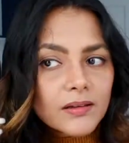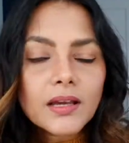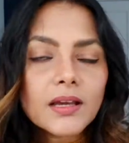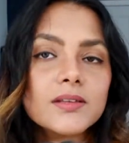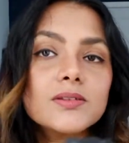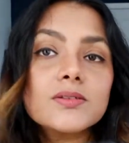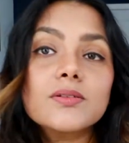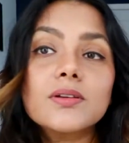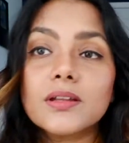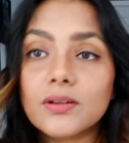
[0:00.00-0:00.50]

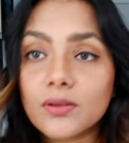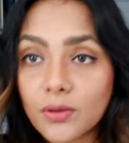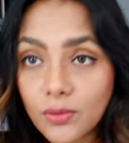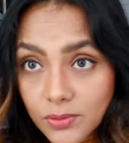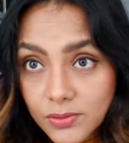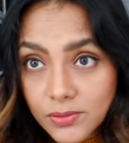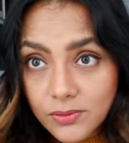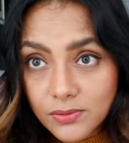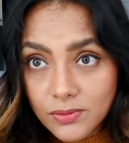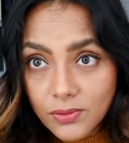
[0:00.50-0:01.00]
You can
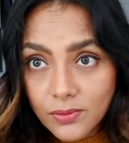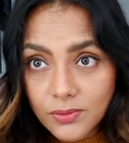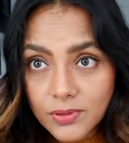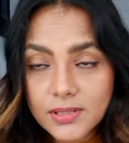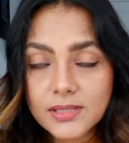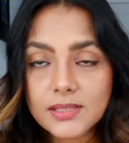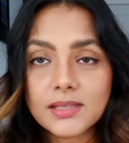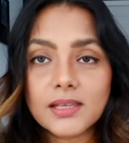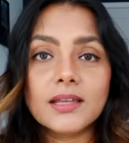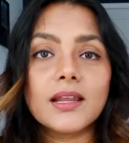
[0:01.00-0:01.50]
also
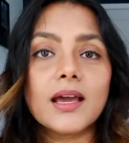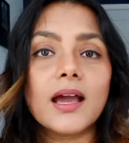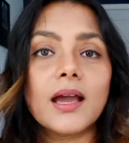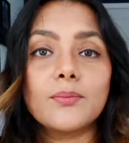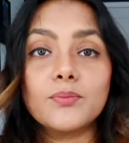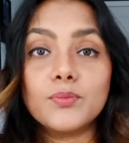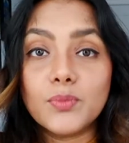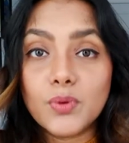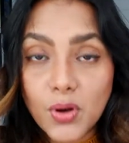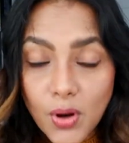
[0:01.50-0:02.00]
notice that
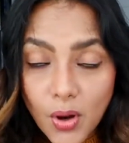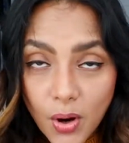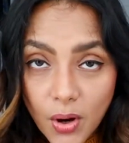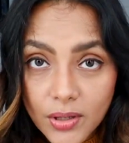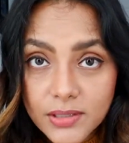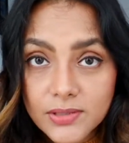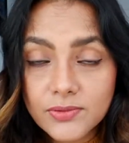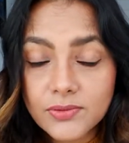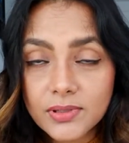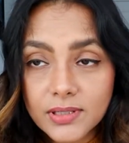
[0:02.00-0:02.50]
I'm
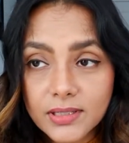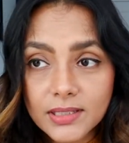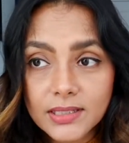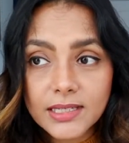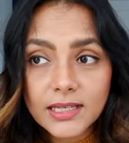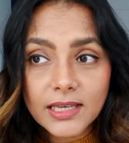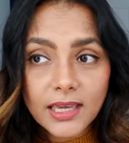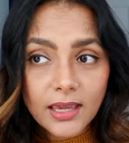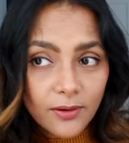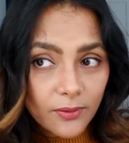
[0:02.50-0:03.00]
not really
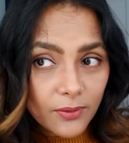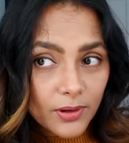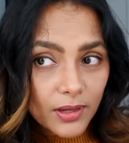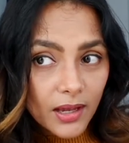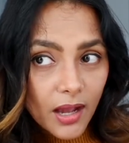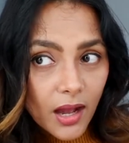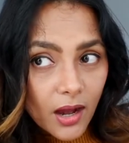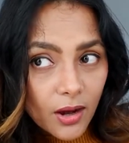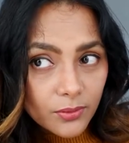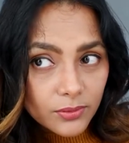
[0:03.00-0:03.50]
caring
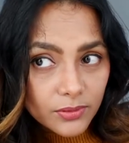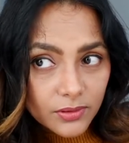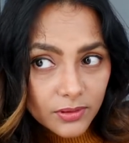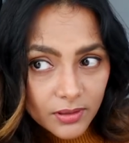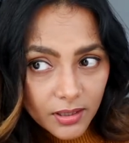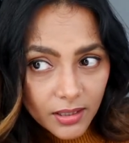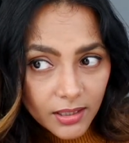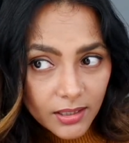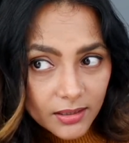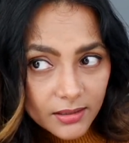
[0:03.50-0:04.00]
how
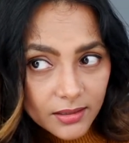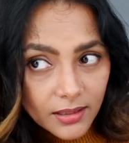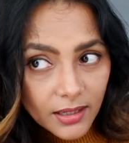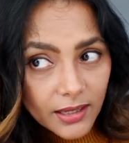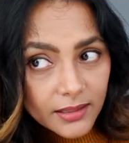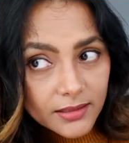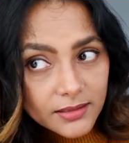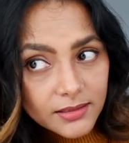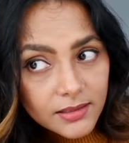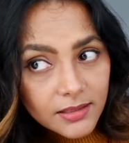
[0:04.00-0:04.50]
thick
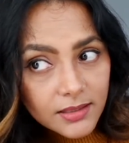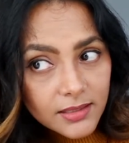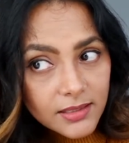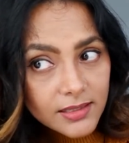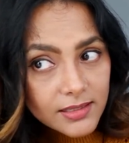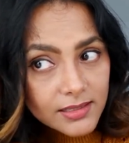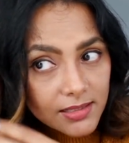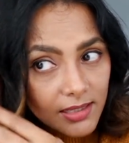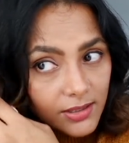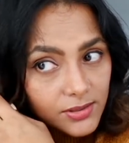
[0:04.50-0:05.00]
that
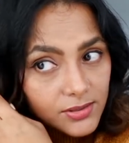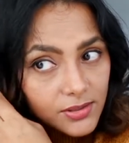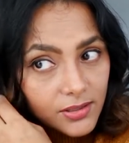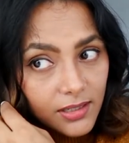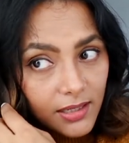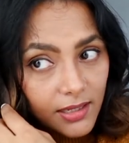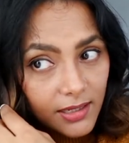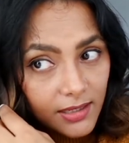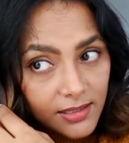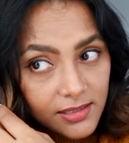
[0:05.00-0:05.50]
section
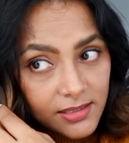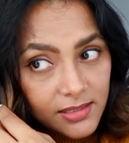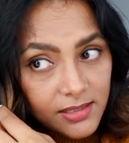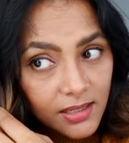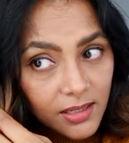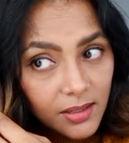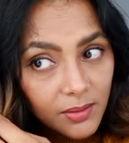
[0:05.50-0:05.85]
is,